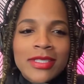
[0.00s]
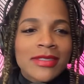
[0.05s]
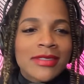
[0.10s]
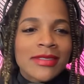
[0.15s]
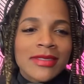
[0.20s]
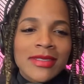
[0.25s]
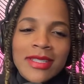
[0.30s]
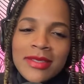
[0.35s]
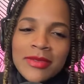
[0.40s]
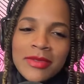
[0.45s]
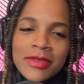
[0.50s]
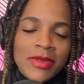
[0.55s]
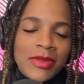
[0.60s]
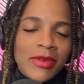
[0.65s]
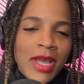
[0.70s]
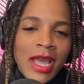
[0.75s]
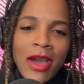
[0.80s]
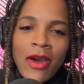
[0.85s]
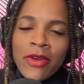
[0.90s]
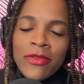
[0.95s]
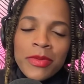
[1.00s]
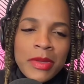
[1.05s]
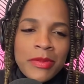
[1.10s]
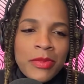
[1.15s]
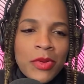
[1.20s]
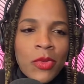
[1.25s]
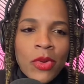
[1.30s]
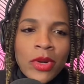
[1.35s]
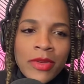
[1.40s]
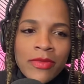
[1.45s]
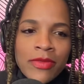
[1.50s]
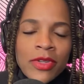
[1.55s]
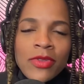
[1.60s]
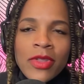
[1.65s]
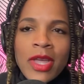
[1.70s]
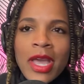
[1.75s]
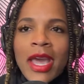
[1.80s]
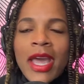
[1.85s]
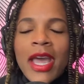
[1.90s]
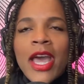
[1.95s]
It's however people want to view
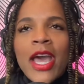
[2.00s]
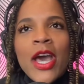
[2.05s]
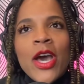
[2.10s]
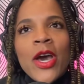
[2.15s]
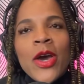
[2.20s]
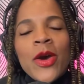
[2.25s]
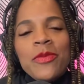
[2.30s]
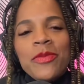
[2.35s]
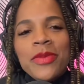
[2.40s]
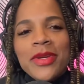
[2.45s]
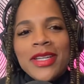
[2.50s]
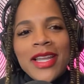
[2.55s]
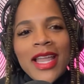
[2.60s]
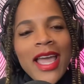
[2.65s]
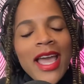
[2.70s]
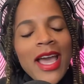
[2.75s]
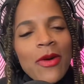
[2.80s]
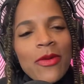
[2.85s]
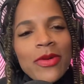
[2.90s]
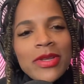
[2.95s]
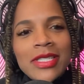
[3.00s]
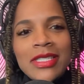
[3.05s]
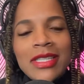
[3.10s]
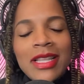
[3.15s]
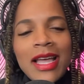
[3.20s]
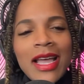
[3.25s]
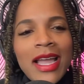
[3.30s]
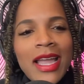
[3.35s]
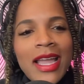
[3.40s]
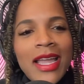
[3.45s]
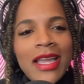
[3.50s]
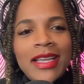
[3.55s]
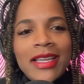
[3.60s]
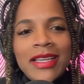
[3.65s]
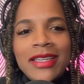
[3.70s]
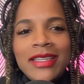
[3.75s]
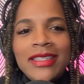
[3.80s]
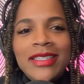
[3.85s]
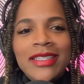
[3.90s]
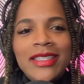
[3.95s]
that. But now it's
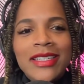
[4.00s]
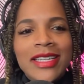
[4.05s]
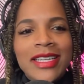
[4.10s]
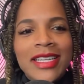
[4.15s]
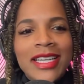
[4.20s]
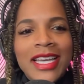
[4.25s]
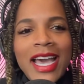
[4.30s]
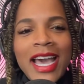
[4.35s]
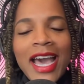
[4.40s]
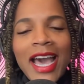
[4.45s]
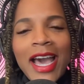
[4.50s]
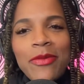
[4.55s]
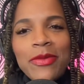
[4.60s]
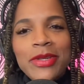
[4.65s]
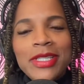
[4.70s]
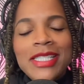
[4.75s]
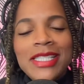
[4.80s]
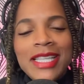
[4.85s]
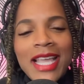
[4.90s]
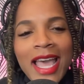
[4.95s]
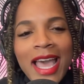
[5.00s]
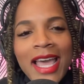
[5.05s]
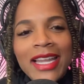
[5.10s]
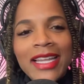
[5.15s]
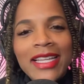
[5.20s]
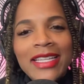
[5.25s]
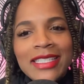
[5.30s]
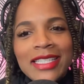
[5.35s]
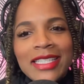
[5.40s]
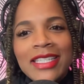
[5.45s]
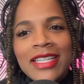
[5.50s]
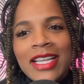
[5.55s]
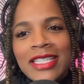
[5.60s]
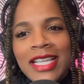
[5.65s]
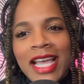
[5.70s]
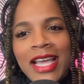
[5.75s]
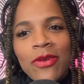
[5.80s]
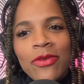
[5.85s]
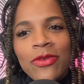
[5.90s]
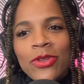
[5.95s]
like, I was saddened because
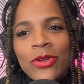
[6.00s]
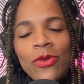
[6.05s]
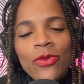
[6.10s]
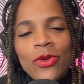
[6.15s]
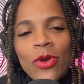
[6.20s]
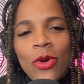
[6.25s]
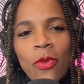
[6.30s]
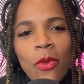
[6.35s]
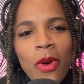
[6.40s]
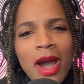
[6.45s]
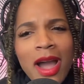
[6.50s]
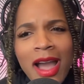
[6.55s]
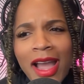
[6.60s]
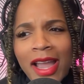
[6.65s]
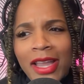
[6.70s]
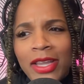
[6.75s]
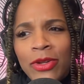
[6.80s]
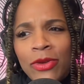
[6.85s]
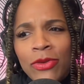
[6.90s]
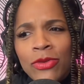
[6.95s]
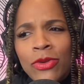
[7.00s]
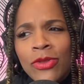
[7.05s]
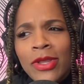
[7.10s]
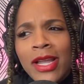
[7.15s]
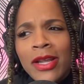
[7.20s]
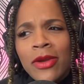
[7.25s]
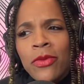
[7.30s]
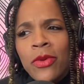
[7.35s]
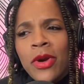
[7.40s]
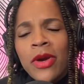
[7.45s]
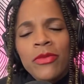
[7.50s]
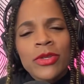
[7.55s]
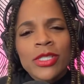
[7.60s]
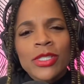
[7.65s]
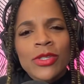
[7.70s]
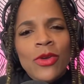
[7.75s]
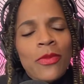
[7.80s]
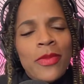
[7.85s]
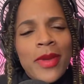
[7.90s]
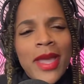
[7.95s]
you don't know why. You don't know like what was
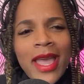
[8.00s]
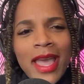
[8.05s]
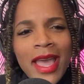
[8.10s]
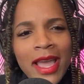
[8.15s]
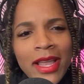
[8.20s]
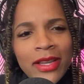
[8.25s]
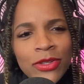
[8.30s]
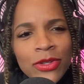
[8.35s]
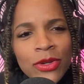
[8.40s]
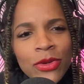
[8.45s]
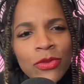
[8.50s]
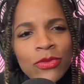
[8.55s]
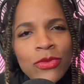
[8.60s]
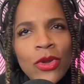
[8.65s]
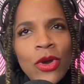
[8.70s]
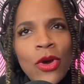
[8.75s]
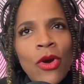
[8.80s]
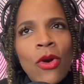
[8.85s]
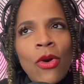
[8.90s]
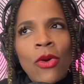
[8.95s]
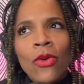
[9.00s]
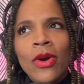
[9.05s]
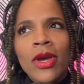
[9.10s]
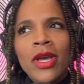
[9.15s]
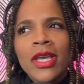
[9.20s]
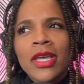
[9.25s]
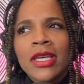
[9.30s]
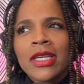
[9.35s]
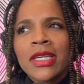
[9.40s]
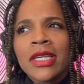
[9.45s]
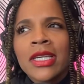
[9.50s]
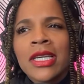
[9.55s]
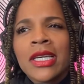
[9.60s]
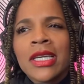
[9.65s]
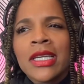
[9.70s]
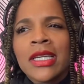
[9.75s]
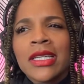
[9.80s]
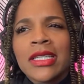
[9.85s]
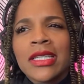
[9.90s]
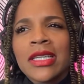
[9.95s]
so bad. You don't know,
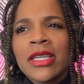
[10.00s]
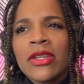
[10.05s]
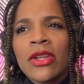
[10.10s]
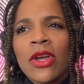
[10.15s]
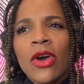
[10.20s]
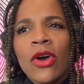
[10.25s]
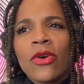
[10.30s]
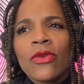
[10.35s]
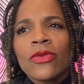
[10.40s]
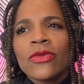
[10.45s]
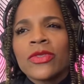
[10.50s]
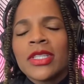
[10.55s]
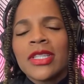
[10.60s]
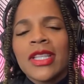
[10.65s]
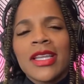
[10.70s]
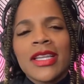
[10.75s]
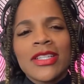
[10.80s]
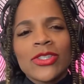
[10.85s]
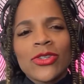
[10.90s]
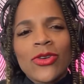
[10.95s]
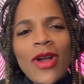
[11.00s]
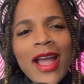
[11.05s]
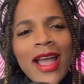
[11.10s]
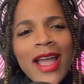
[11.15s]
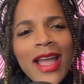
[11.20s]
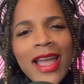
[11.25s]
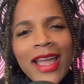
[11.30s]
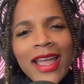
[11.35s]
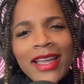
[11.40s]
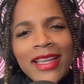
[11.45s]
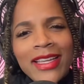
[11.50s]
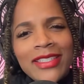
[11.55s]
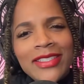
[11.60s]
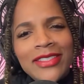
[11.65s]
did they try?